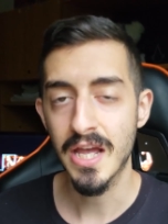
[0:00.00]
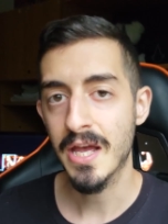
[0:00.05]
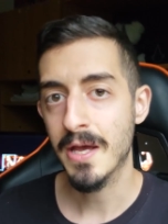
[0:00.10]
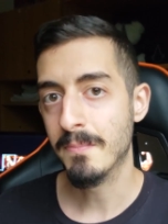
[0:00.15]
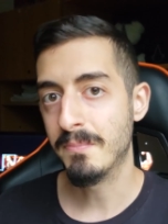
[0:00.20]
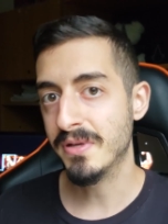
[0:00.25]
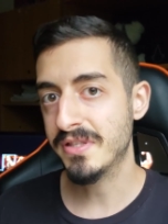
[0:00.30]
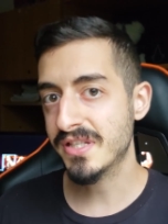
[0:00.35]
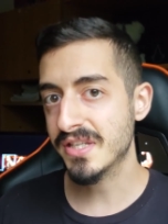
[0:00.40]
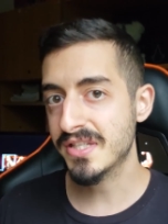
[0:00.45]

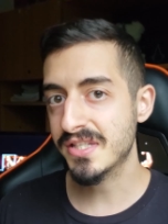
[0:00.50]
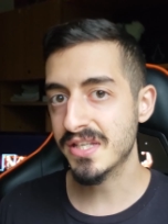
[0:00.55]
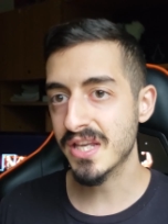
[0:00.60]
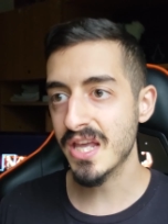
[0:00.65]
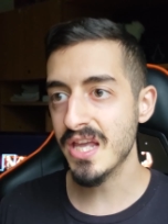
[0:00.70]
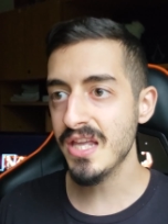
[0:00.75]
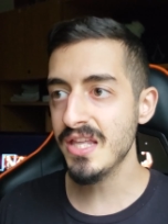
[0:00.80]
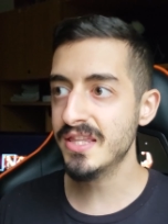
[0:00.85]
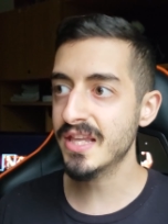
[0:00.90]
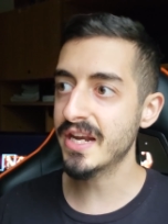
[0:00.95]
But to
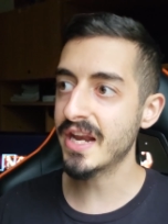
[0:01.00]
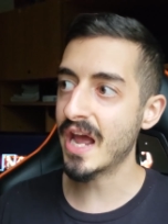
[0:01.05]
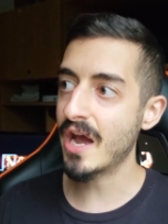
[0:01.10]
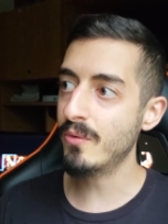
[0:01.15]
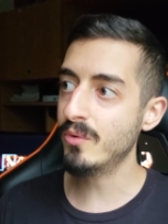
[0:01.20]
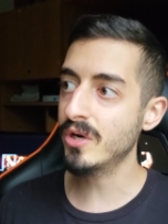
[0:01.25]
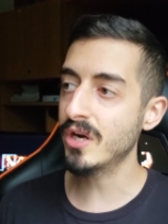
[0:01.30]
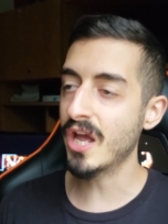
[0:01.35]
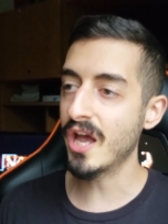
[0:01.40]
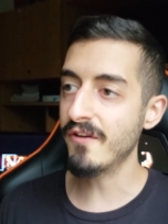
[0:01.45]
say that
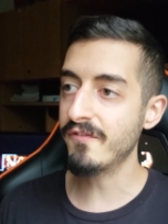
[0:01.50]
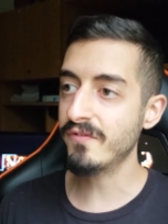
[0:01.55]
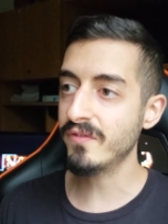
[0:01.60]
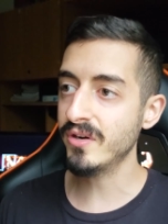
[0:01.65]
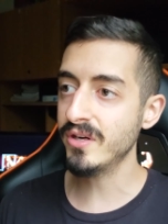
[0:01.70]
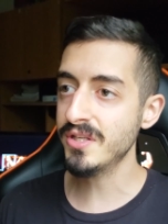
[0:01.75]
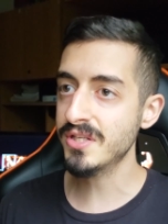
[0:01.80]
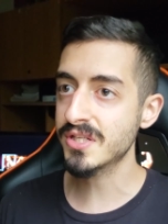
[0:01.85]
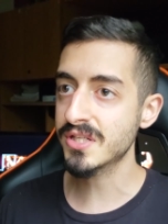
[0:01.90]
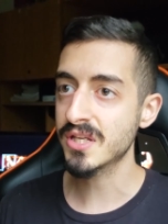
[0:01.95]
our
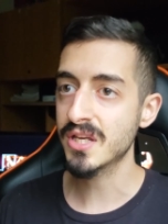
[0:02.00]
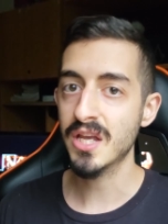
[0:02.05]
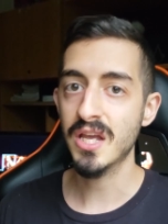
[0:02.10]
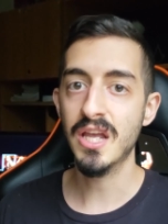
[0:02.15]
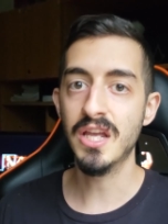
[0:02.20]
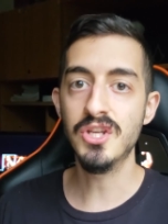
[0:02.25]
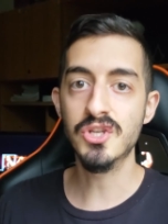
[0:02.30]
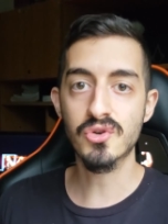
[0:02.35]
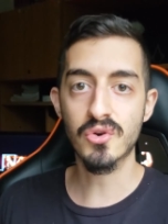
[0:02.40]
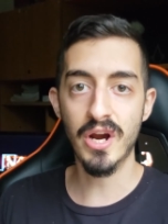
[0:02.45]
efforts
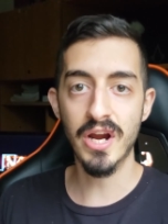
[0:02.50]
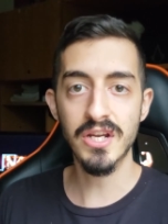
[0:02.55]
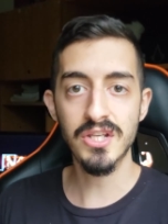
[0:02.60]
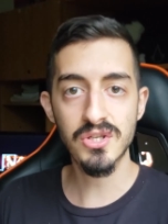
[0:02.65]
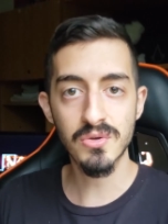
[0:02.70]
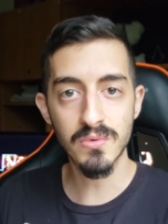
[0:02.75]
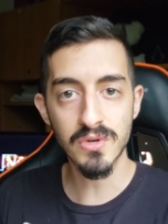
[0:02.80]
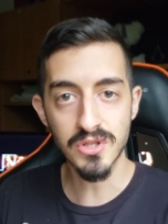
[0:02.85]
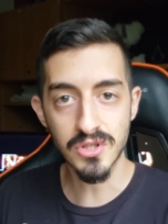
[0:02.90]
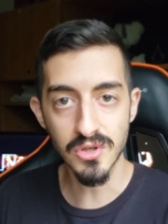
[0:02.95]
in trying
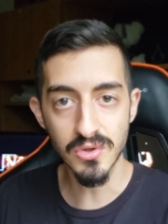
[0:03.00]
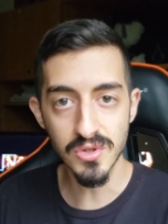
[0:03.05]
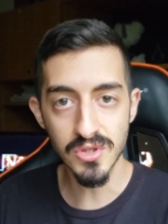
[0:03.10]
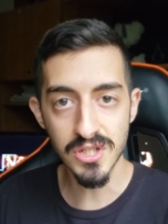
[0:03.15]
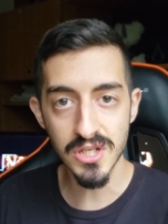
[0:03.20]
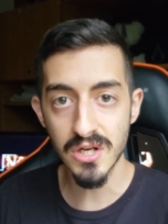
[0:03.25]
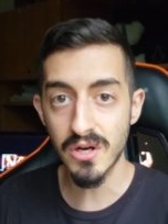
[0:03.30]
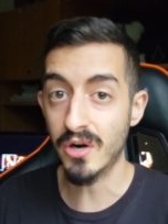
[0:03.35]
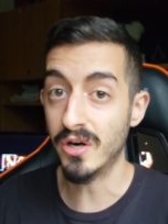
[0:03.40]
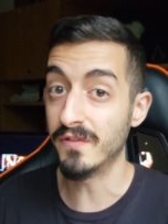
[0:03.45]
to reduce
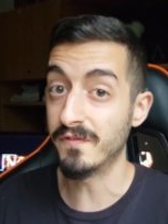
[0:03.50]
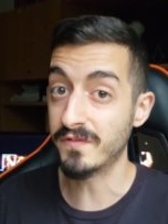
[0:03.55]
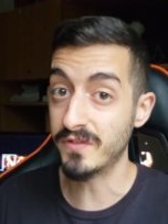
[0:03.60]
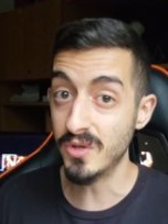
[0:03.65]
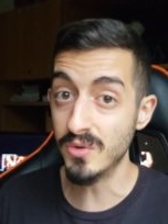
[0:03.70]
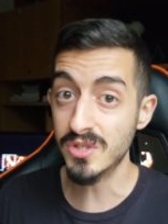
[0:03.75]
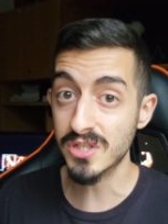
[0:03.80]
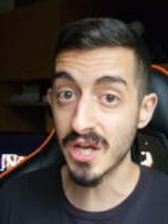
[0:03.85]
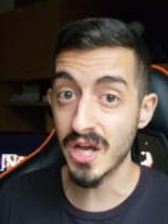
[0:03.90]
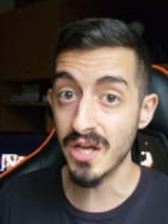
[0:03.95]
it are
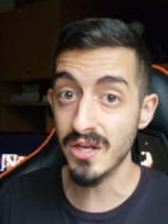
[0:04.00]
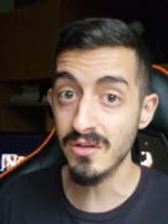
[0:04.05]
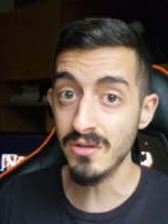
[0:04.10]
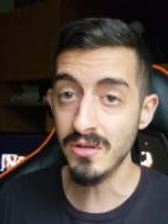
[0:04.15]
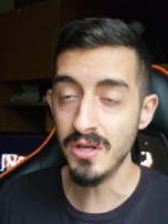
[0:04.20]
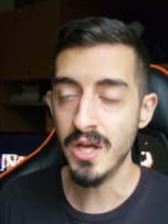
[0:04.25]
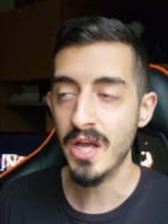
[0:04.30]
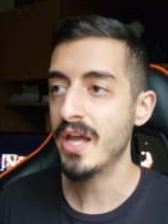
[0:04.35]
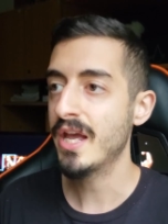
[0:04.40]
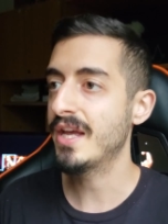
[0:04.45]

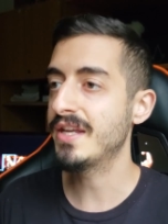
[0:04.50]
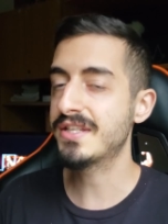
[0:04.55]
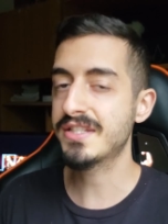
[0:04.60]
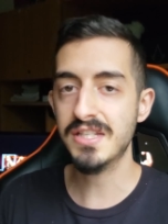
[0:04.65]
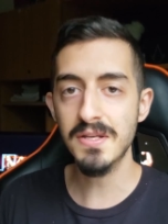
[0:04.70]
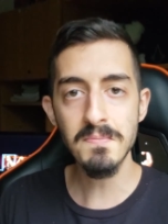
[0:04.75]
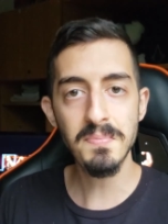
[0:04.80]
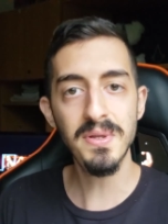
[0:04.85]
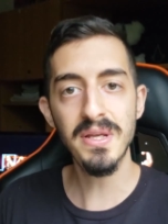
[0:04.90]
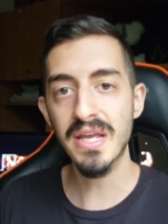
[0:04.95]
futile is
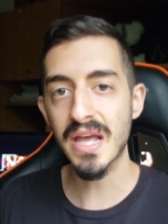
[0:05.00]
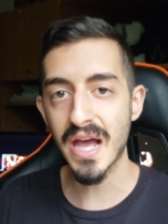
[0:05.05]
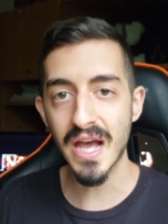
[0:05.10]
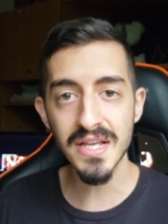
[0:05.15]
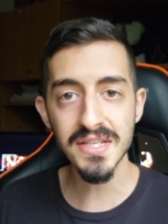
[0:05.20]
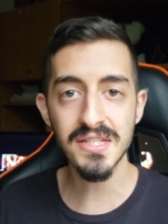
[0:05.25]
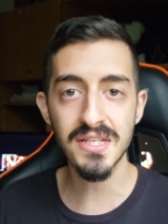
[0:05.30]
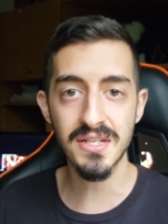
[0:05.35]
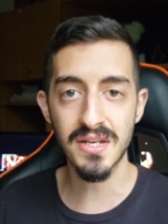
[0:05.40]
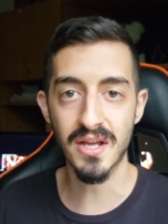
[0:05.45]
simply
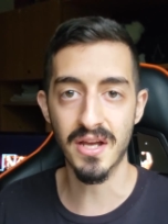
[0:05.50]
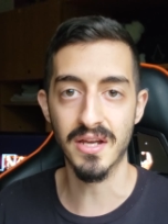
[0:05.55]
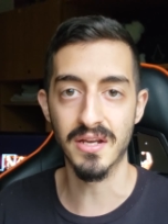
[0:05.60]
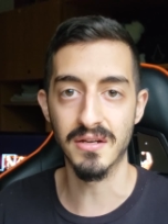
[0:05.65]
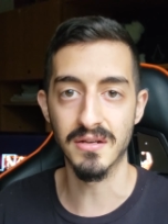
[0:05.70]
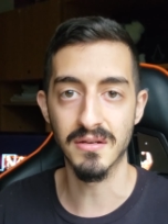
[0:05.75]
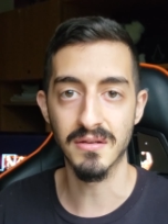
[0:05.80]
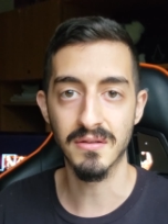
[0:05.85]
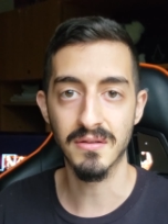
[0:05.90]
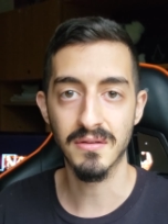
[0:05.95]
asinine.